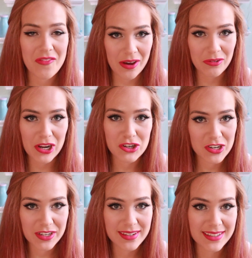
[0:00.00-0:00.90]

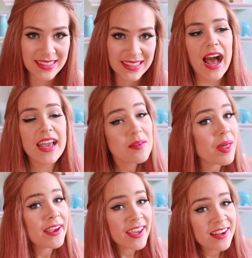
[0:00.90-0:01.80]
foundation. I am
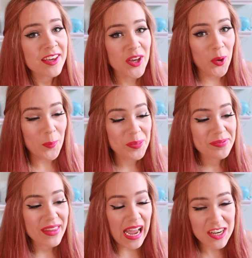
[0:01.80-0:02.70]
not kidding you.
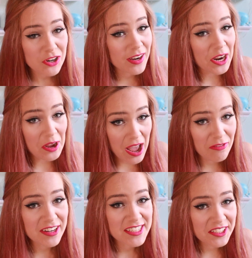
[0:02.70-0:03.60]
I tried out
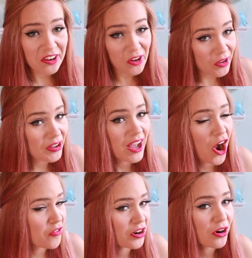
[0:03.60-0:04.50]
every single
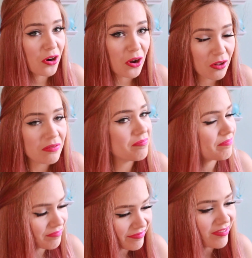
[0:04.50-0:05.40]
Covergirl
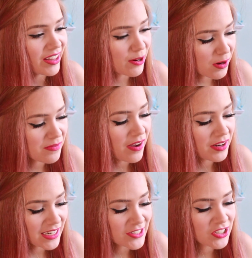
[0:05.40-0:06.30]
liquid
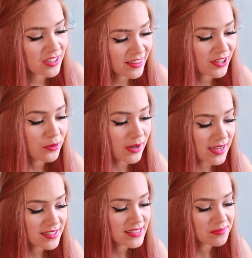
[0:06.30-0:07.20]
foundation that there
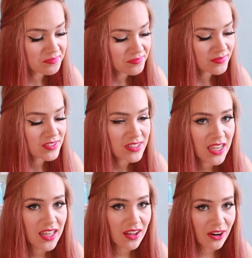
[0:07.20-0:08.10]
was,
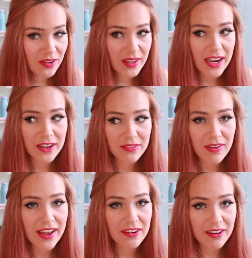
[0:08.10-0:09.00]
or that I could
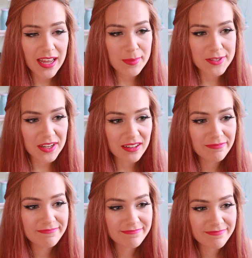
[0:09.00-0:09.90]
find on Amazon.